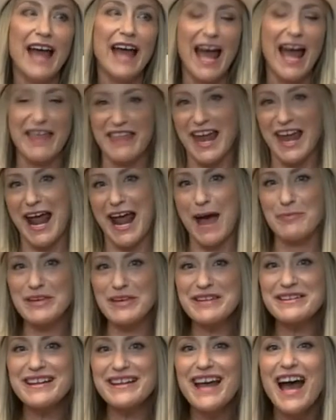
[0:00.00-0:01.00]
had that
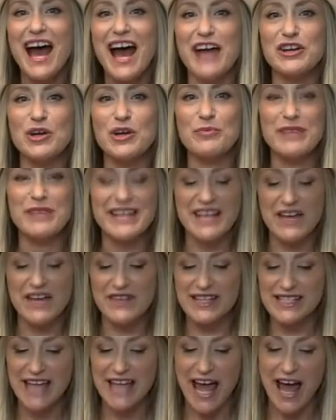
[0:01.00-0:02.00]
happen. I know many of
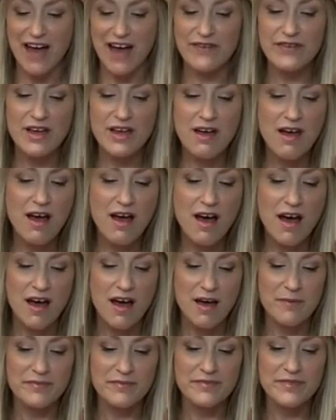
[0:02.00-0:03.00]
us
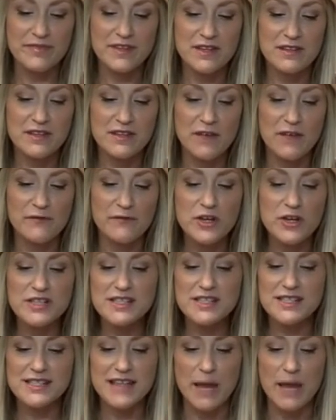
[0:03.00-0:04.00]
have. The
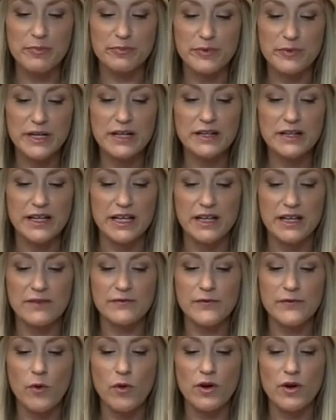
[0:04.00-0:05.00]
first step really
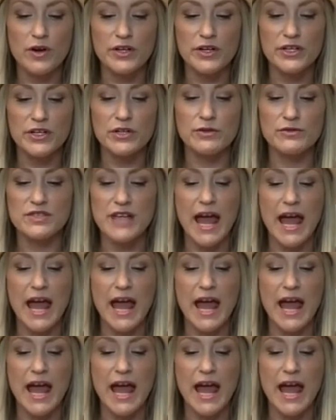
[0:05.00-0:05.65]
for you to